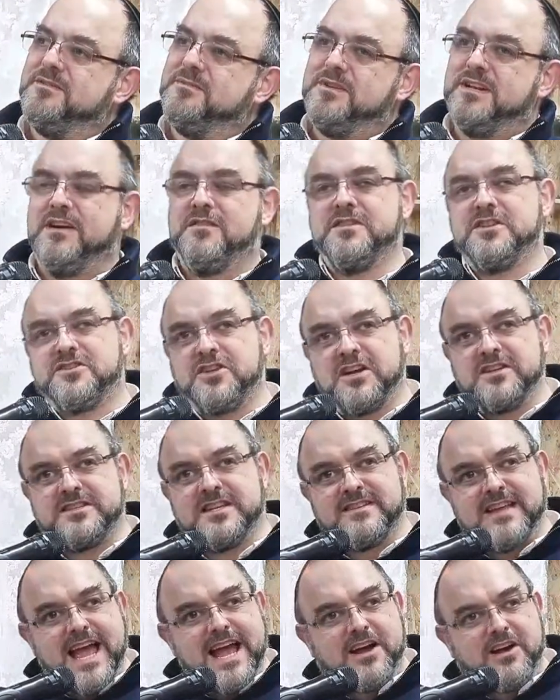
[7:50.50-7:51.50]
Whenever the Torah
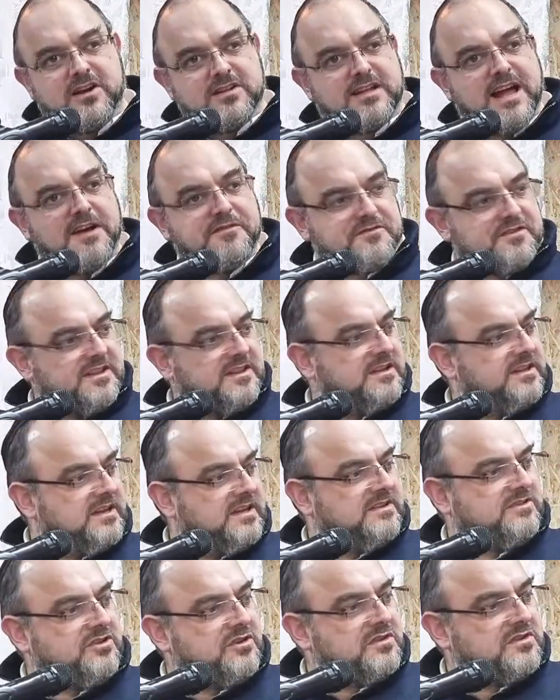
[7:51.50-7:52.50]
says echad, after
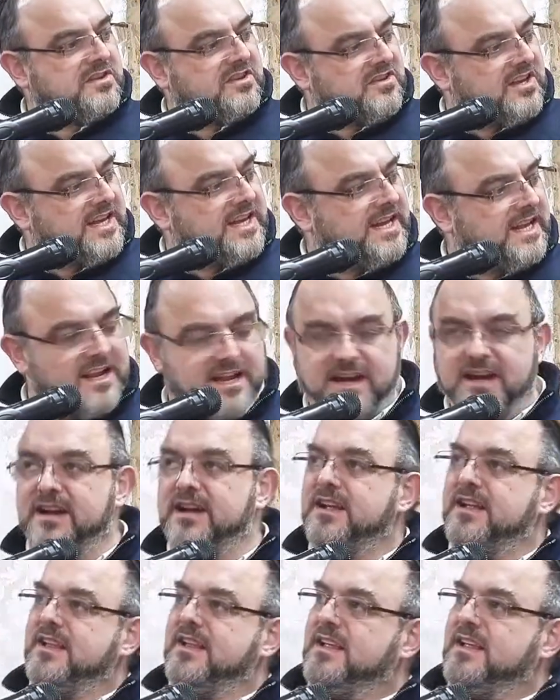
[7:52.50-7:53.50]
it's used the singular,